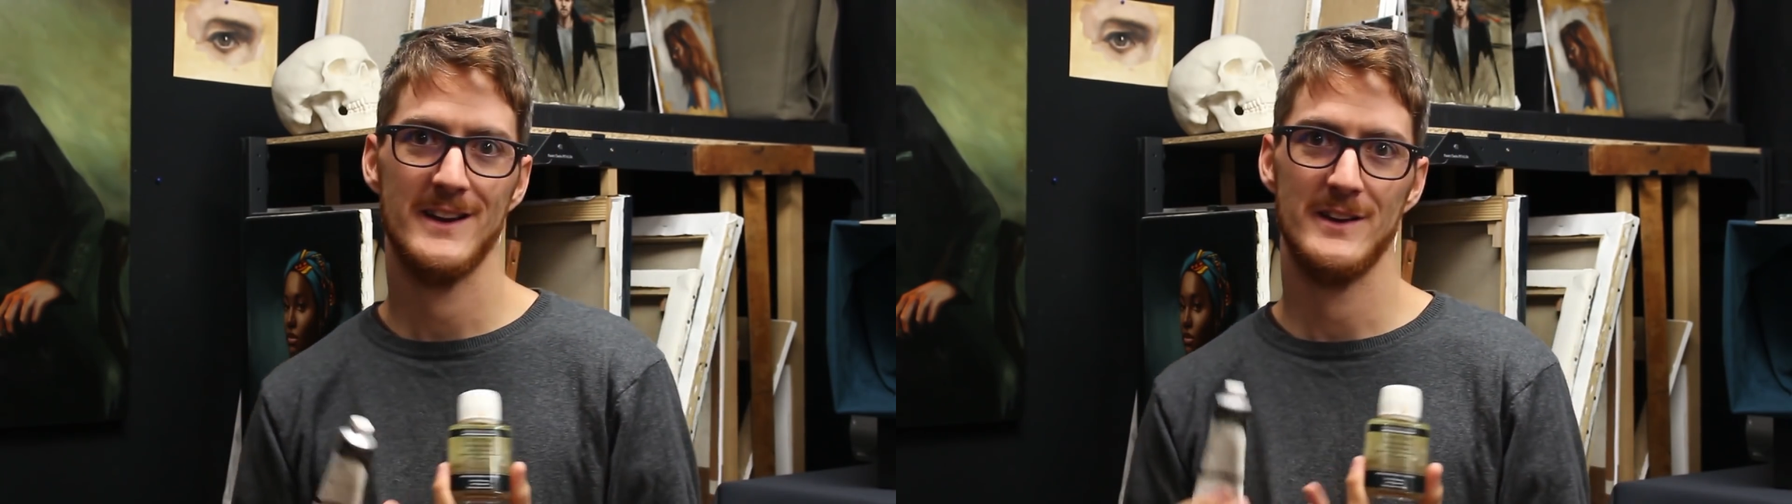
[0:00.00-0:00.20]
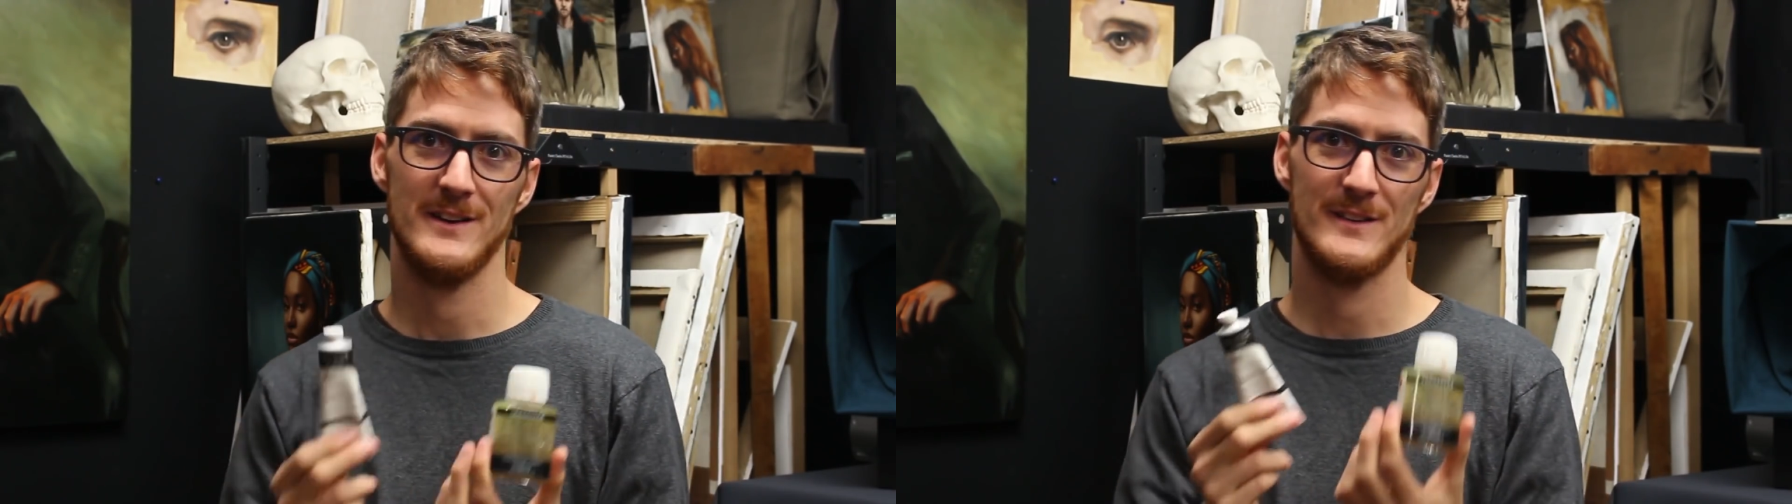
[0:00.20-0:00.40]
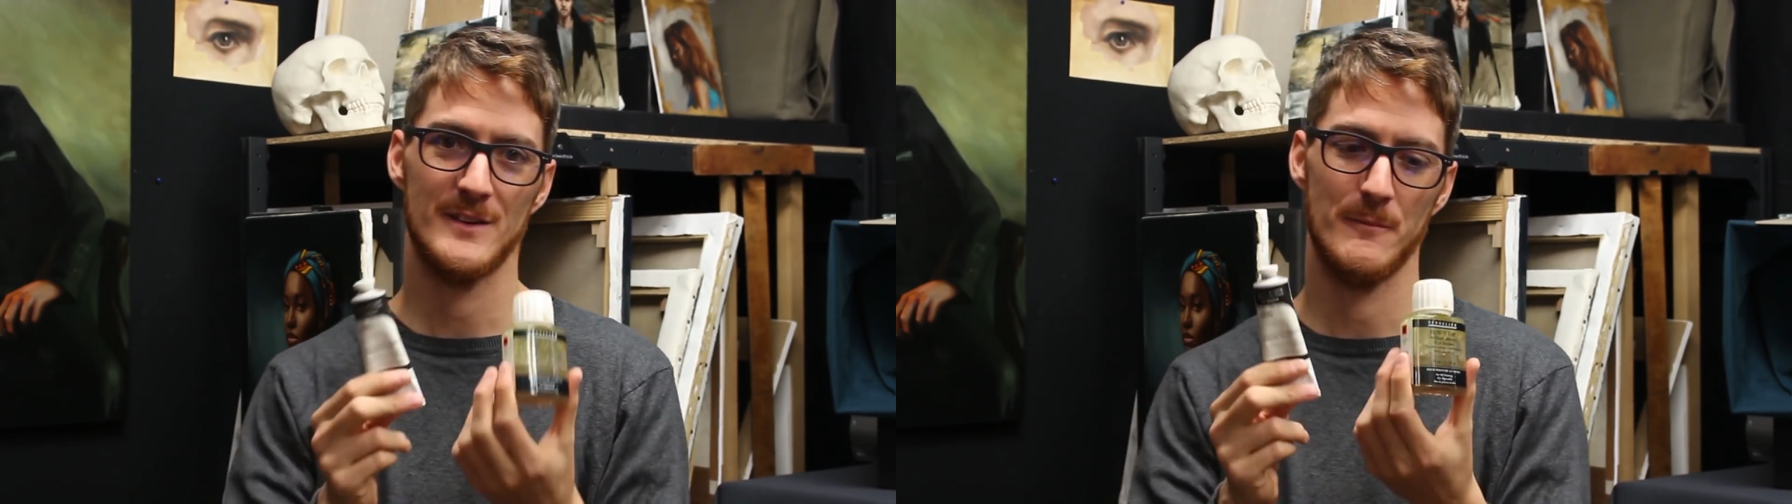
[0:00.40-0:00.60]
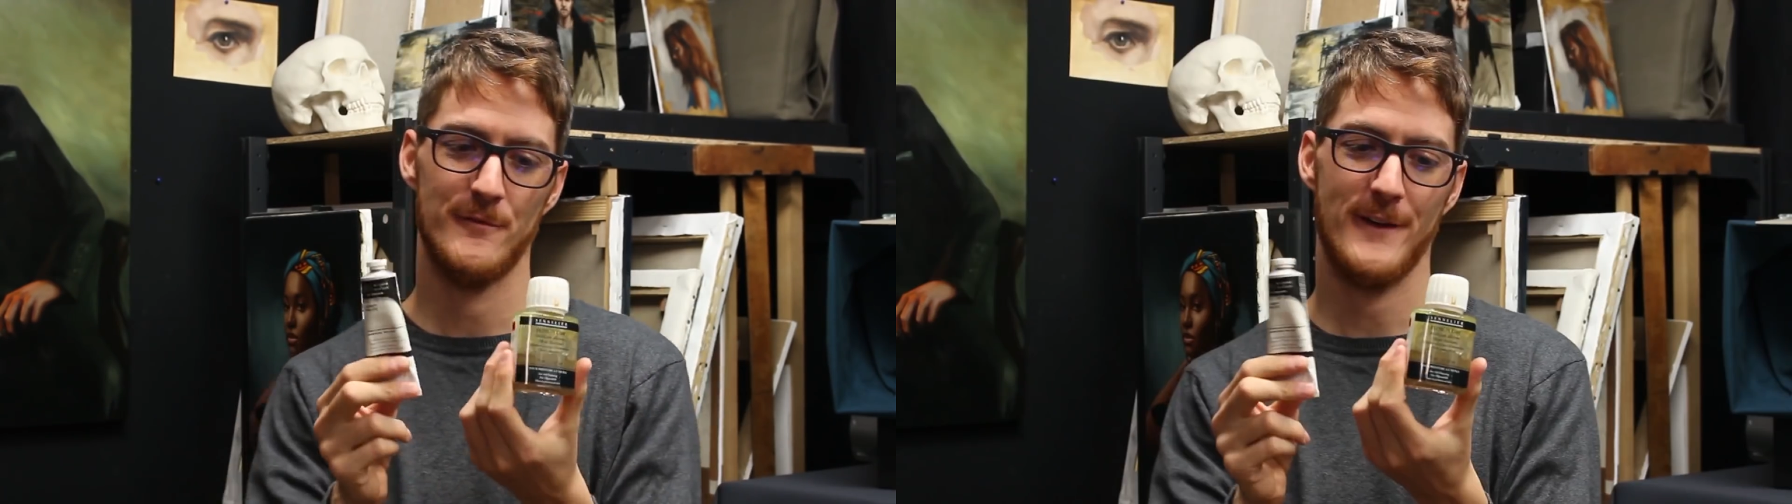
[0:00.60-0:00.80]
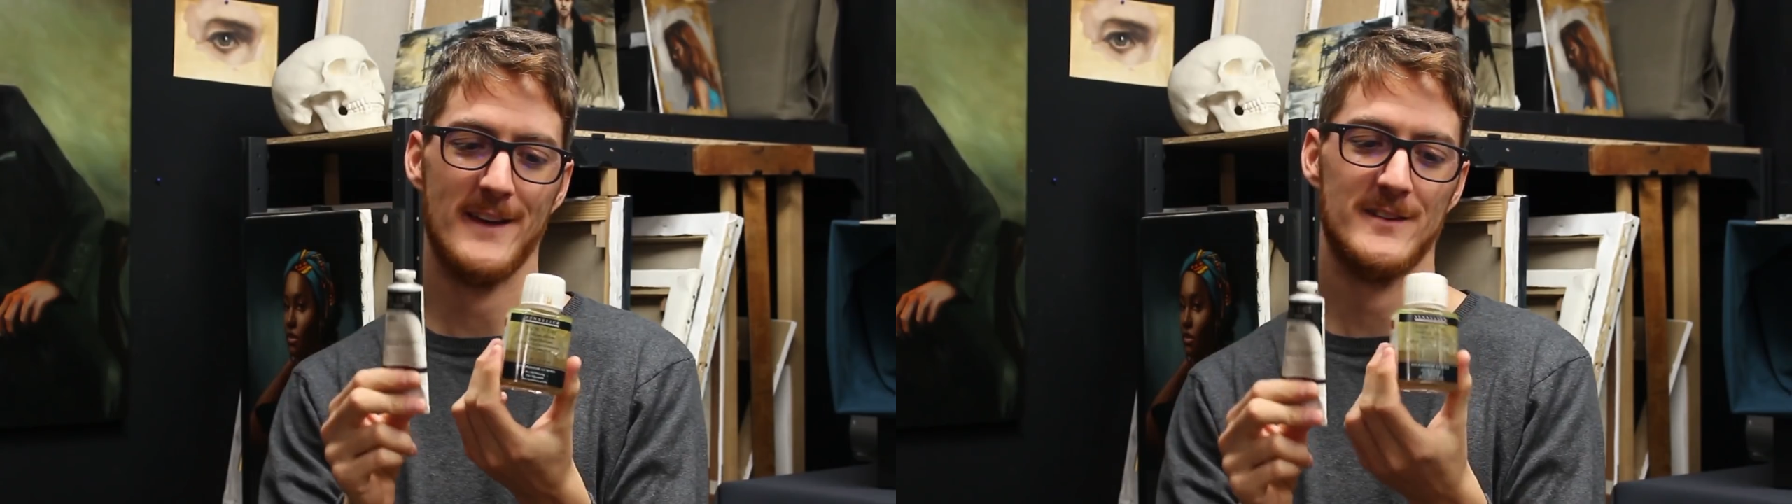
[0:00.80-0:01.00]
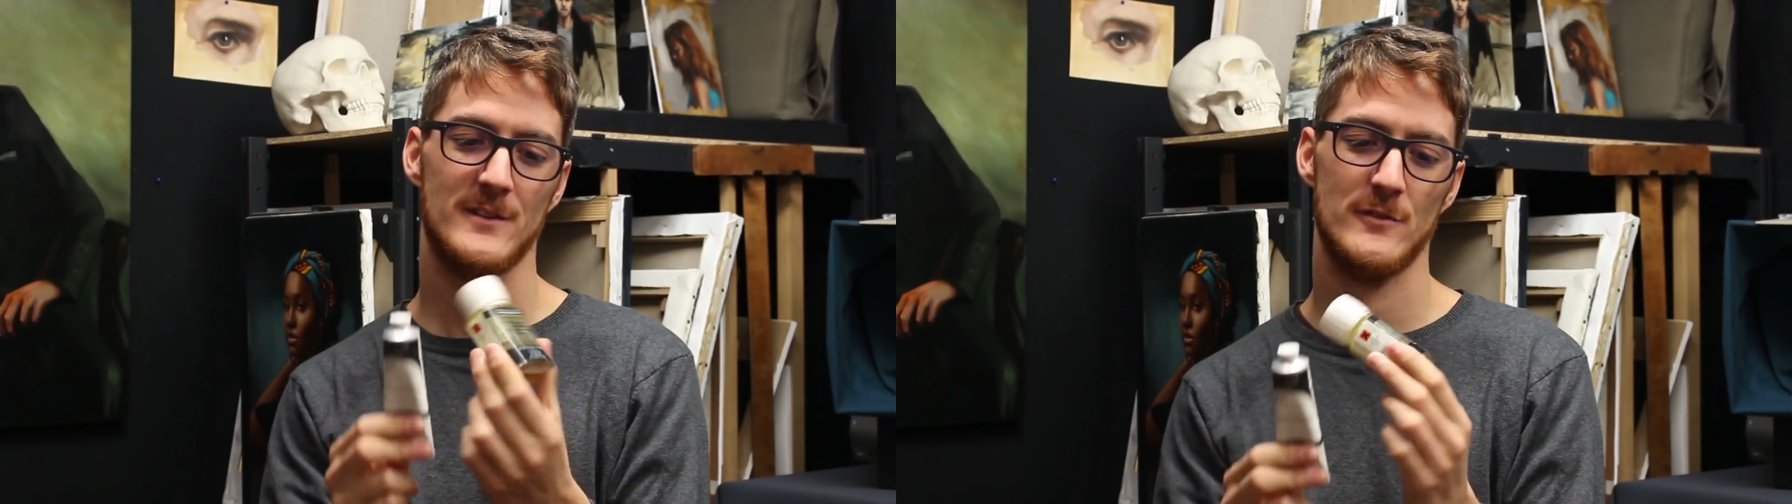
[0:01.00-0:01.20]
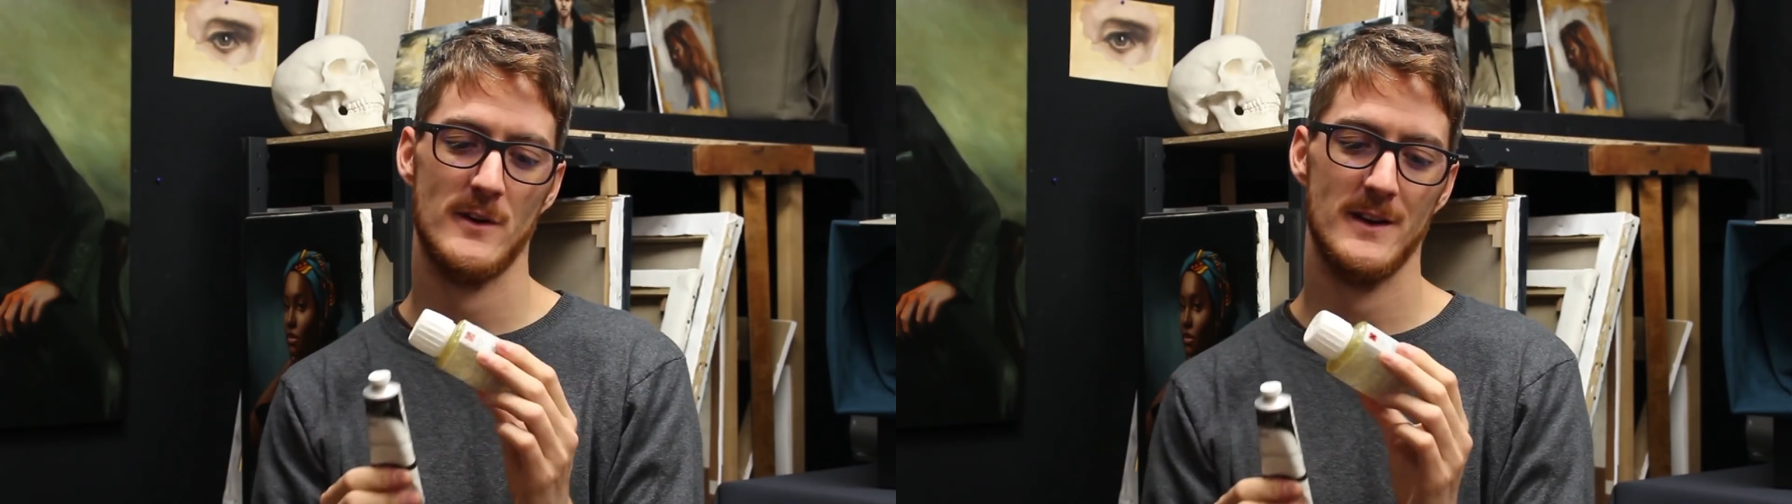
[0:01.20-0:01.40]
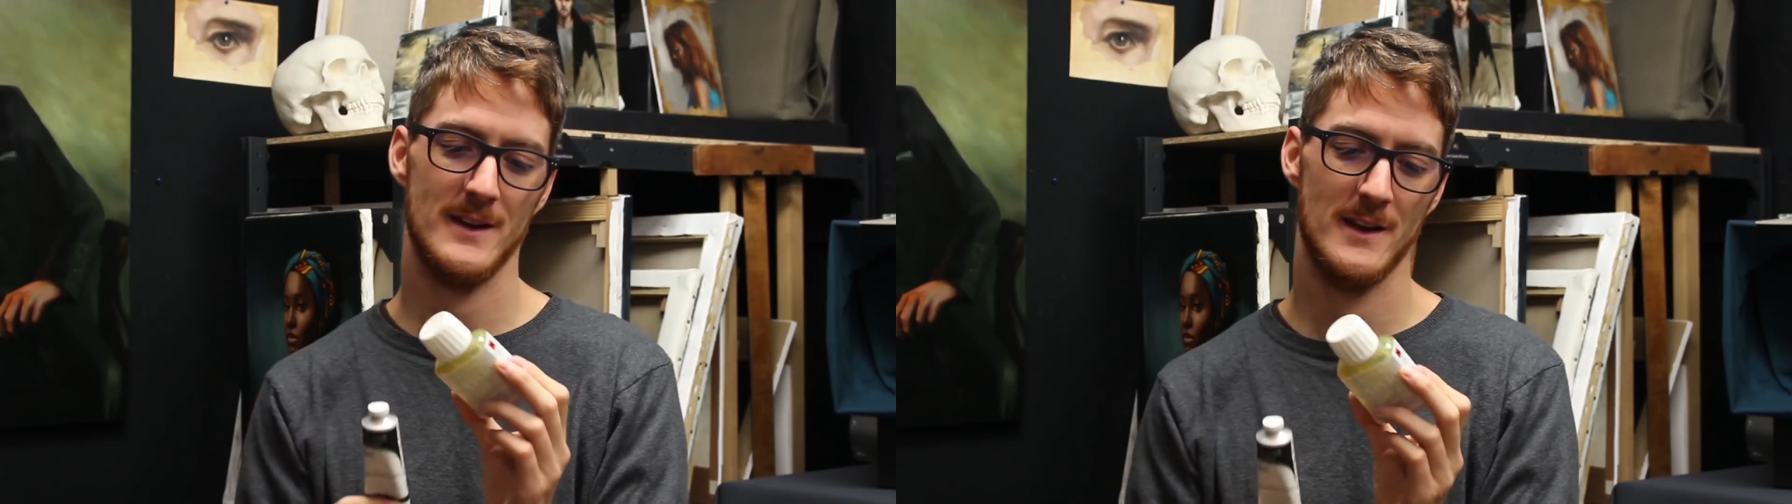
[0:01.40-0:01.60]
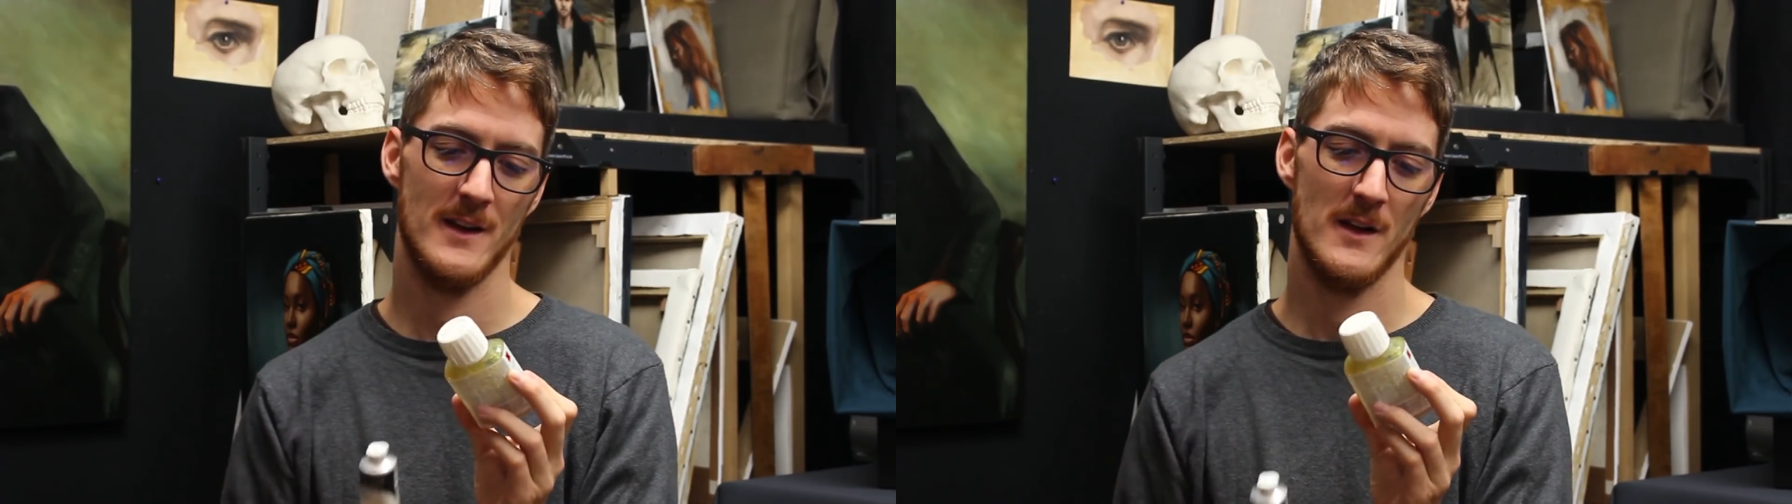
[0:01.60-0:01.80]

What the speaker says: you need some fast drying.